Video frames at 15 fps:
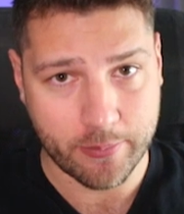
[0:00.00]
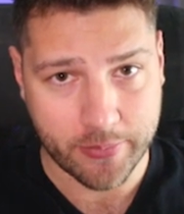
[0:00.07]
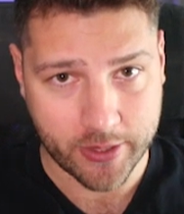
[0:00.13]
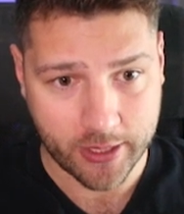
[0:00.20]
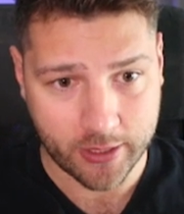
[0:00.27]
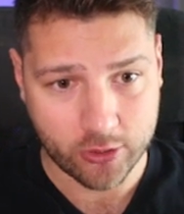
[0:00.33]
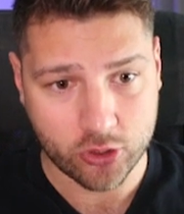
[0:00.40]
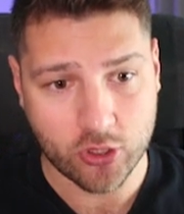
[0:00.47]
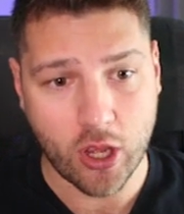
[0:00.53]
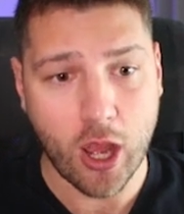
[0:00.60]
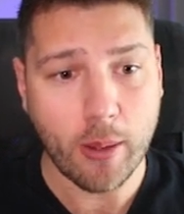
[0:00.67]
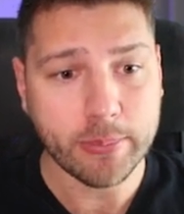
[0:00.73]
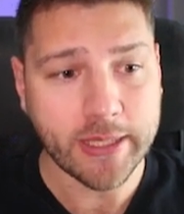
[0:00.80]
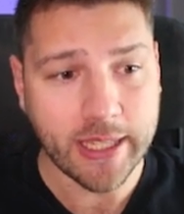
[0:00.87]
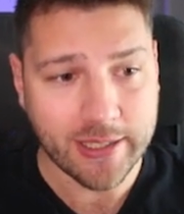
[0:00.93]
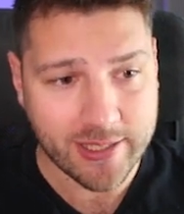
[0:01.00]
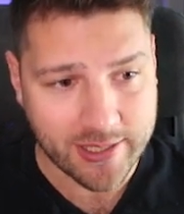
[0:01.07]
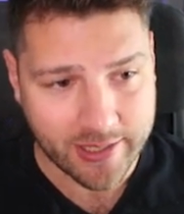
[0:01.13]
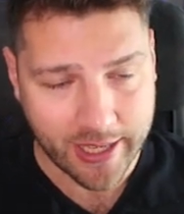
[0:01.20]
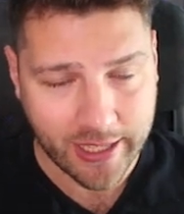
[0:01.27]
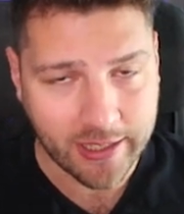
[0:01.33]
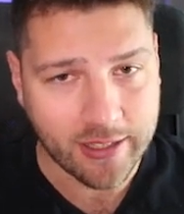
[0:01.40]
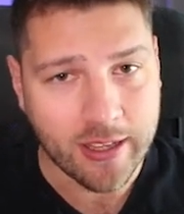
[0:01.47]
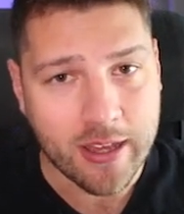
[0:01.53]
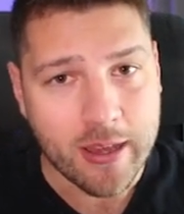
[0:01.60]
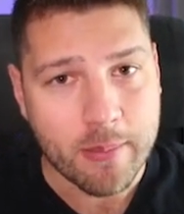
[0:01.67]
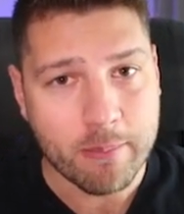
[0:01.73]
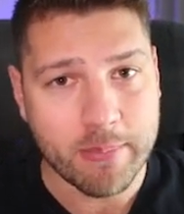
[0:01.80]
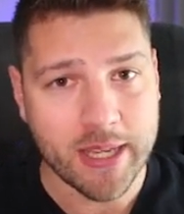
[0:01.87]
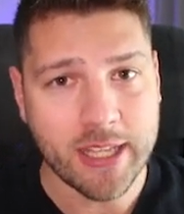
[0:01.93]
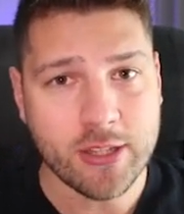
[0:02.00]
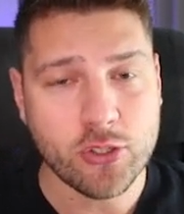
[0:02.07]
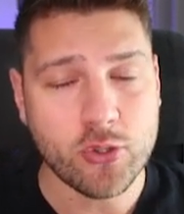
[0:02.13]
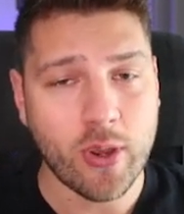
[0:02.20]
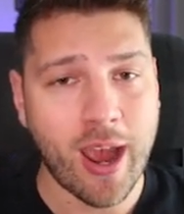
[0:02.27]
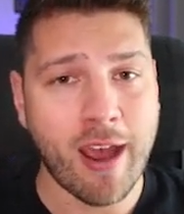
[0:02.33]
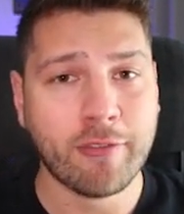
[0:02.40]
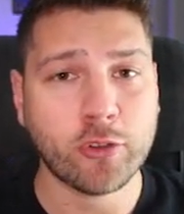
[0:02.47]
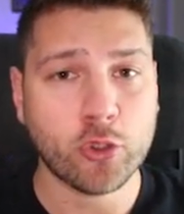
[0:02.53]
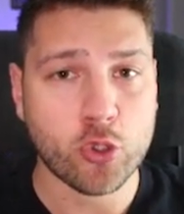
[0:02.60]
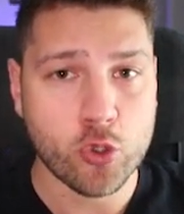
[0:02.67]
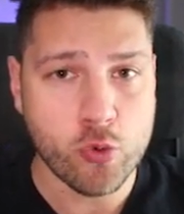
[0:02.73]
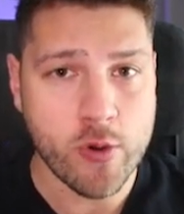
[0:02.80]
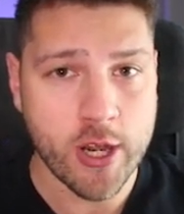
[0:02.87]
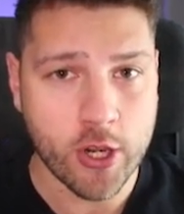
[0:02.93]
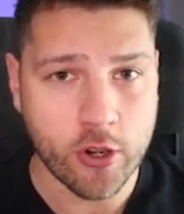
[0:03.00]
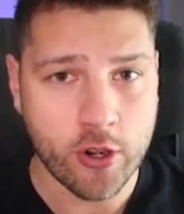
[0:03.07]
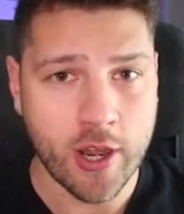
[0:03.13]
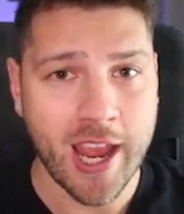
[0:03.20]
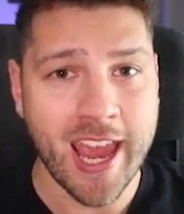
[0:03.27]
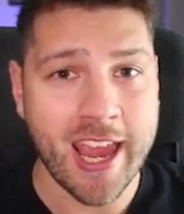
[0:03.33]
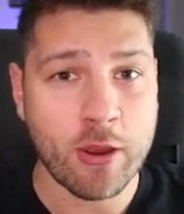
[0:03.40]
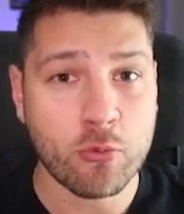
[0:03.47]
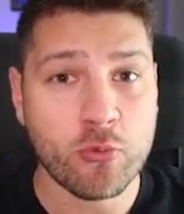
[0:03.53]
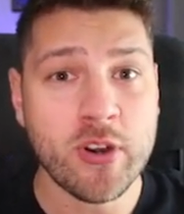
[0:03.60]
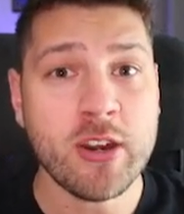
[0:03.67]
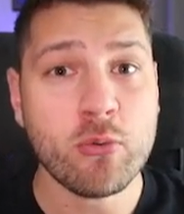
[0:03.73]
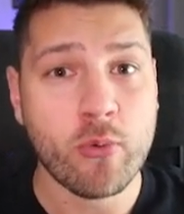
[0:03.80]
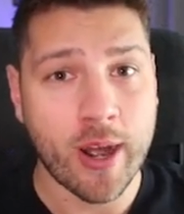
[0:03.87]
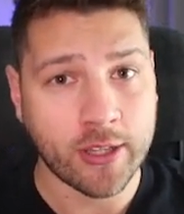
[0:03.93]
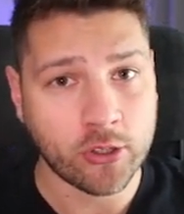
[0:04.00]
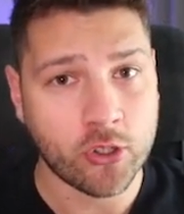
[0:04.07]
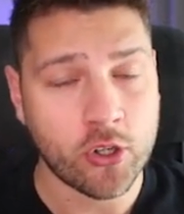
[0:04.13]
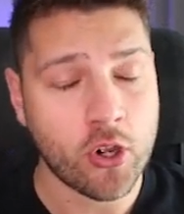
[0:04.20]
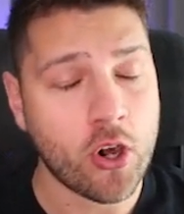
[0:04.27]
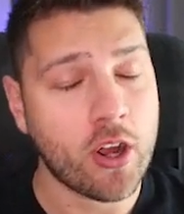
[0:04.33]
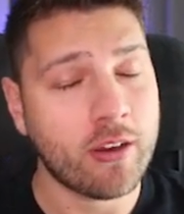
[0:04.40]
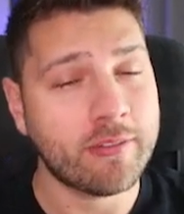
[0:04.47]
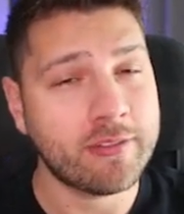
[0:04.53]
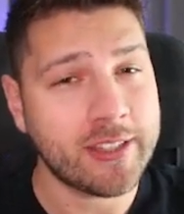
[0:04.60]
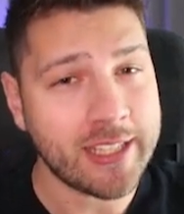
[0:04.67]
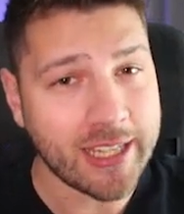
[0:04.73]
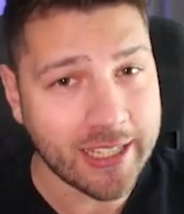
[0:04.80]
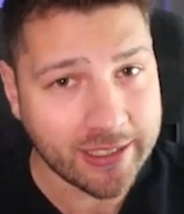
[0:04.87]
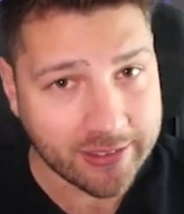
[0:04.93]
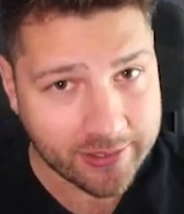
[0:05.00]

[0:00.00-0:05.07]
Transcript: something, to update state, means you have to trigger a re-render of the